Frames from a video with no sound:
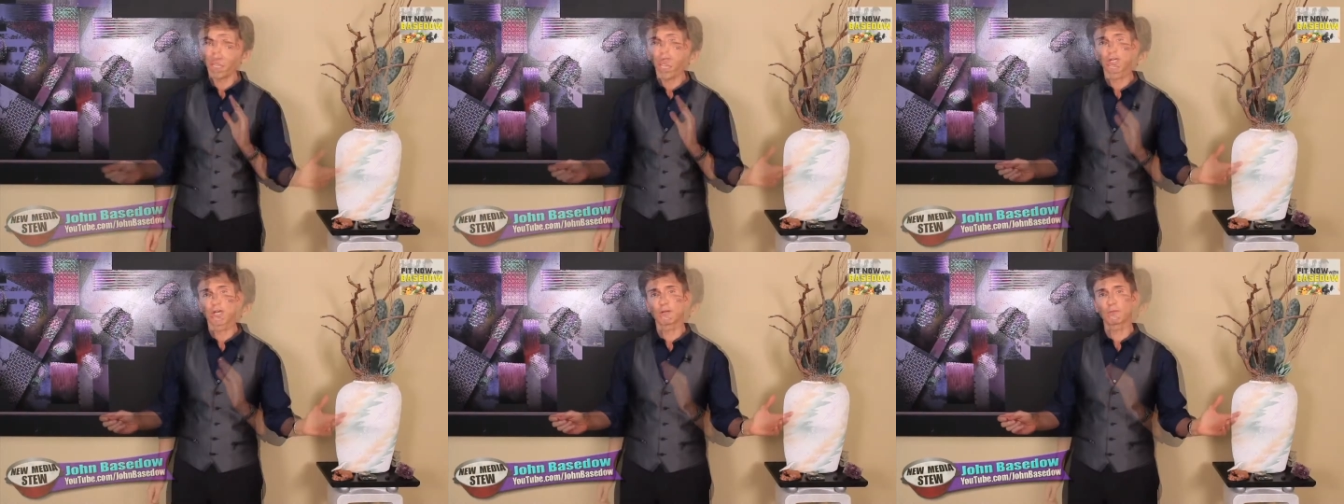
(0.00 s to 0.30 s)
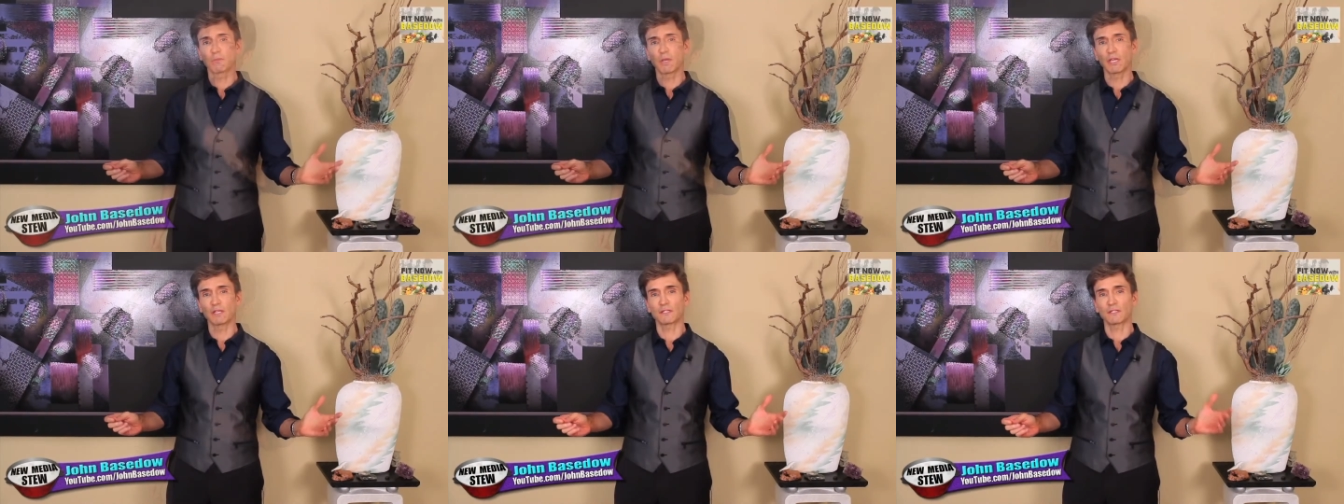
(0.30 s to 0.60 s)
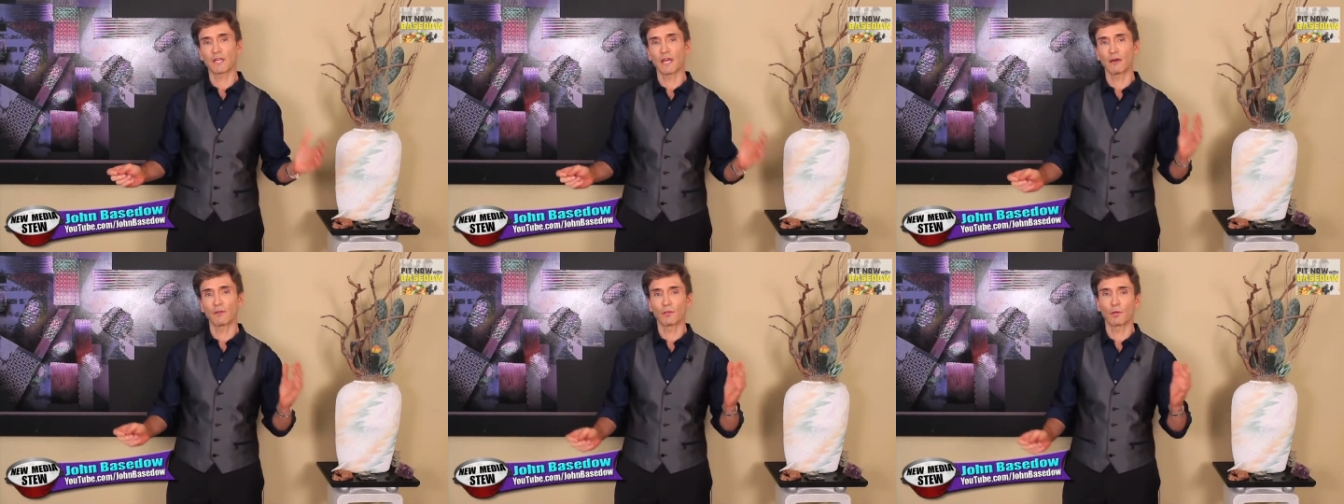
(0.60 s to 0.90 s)
I'm John
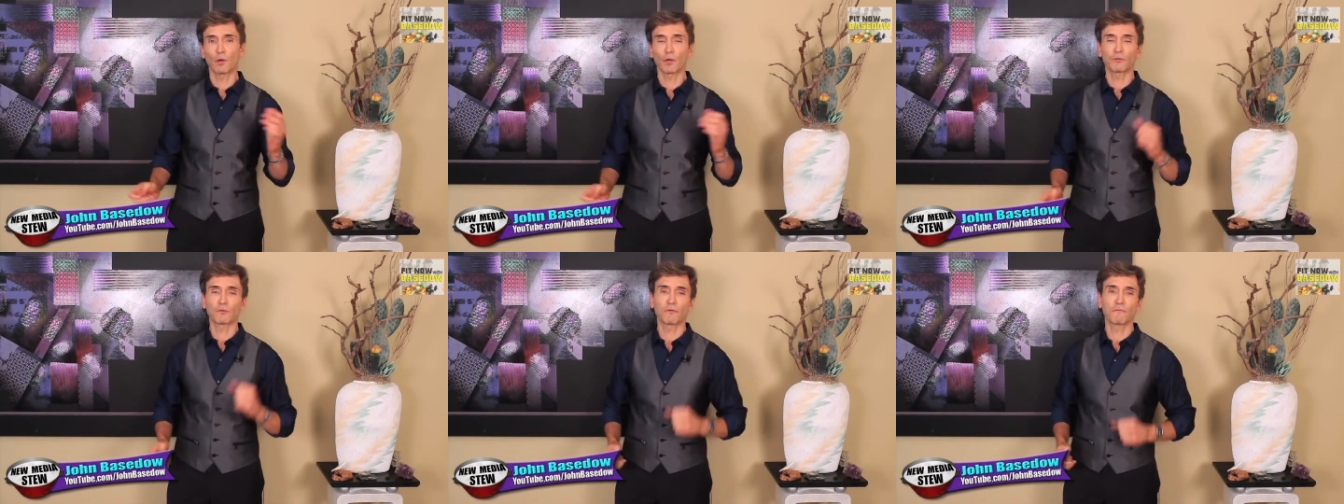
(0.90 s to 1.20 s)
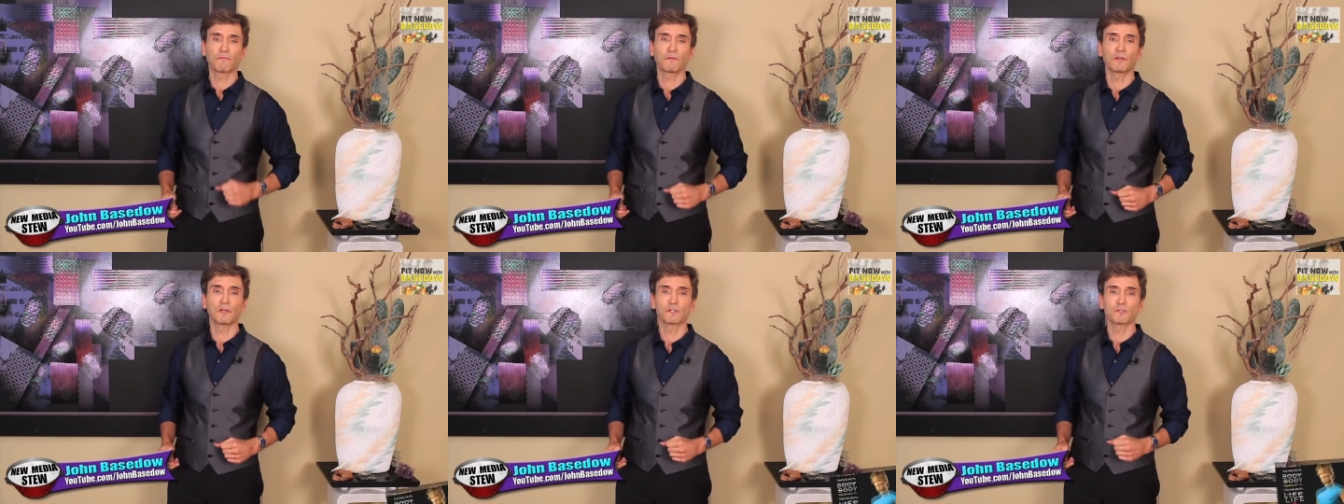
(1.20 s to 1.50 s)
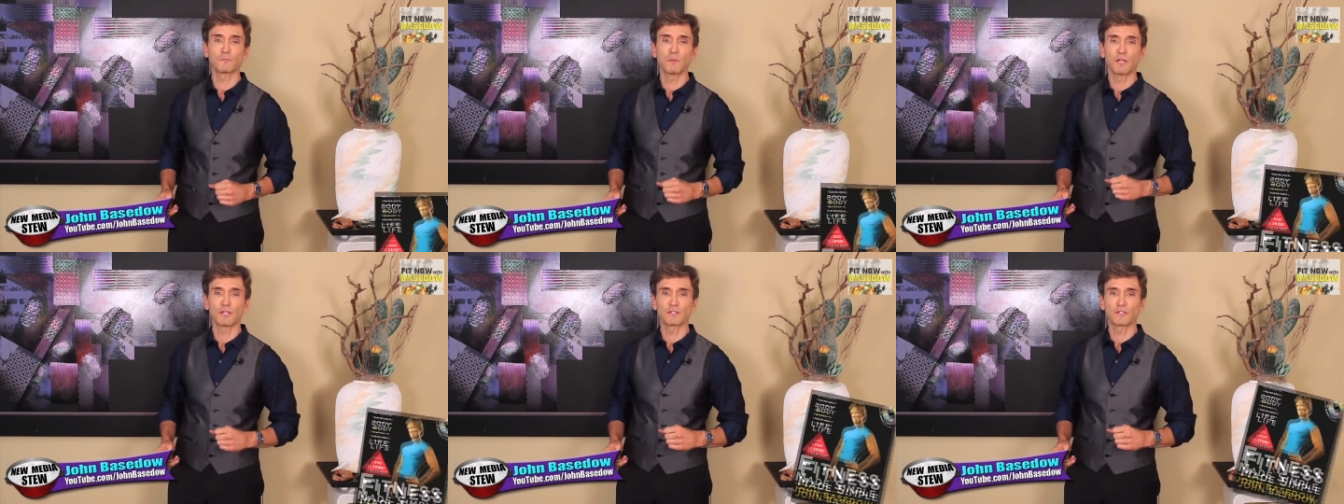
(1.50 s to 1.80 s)
Basedow, the author of
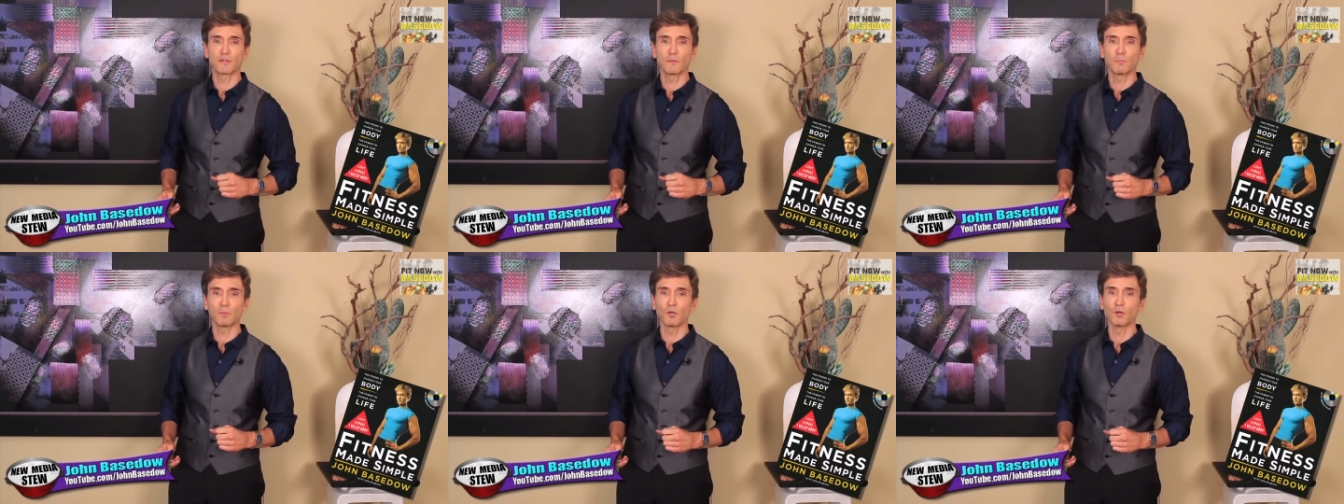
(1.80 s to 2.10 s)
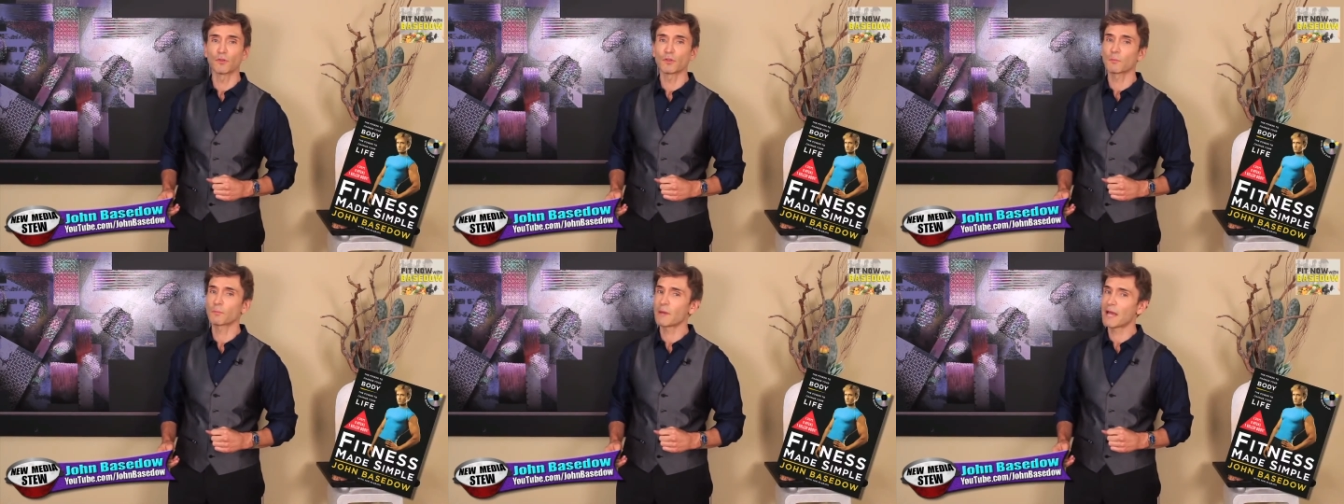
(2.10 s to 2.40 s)
Fitness Made Simple,